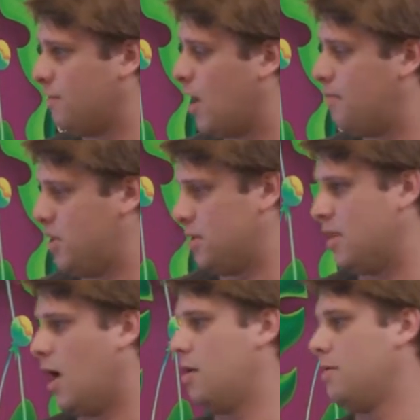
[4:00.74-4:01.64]
of that being
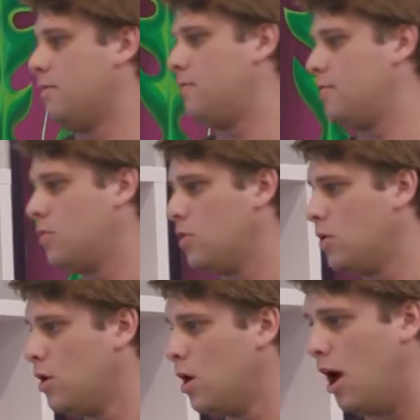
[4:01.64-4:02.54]
net.
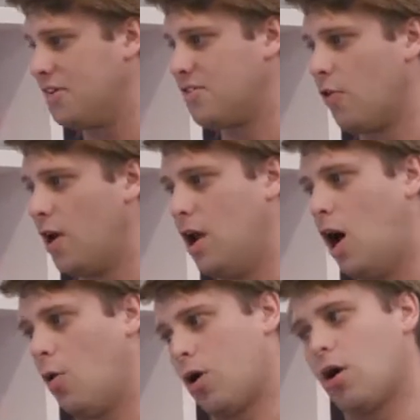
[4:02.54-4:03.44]
As of right
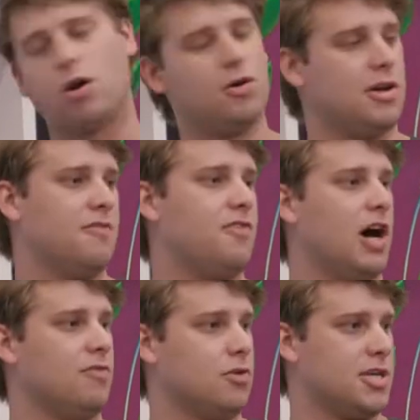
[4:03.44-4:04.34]
now, we're currently in
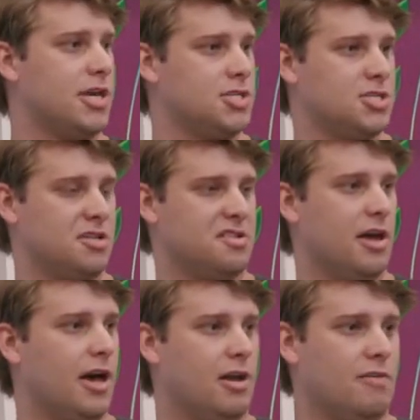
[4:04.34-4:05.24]
5 locations
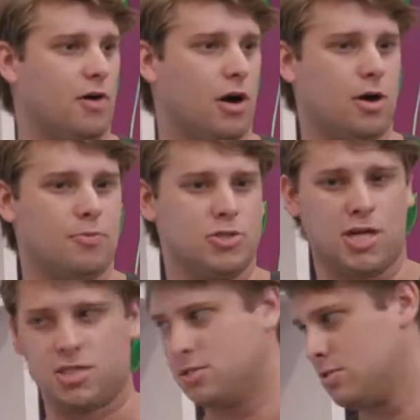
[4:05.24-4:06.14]
ahead of our
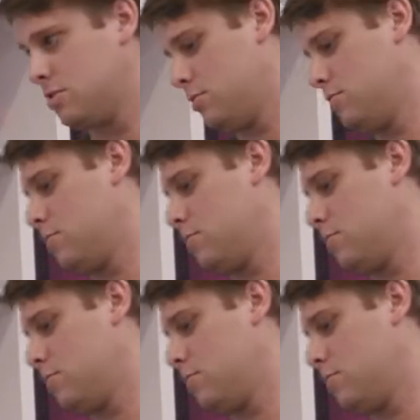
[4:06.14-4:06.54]
projections.